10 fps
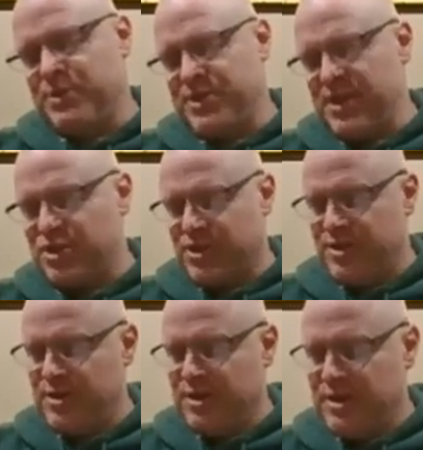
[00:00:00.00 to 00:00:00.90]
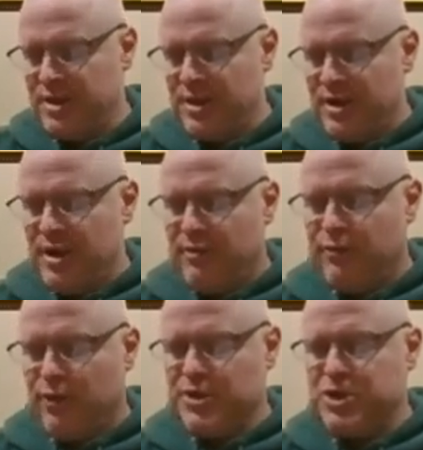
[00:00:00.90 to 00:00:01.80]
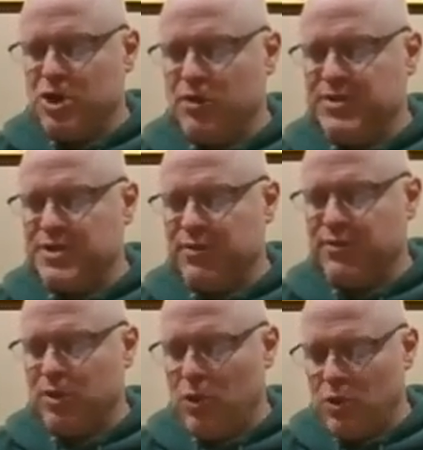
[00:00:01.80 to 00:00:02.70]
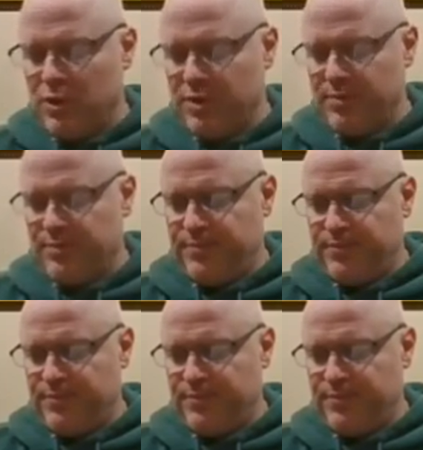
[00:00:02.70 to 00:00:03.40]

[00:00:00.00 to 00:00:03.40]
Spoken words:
possession for the service of the Lord.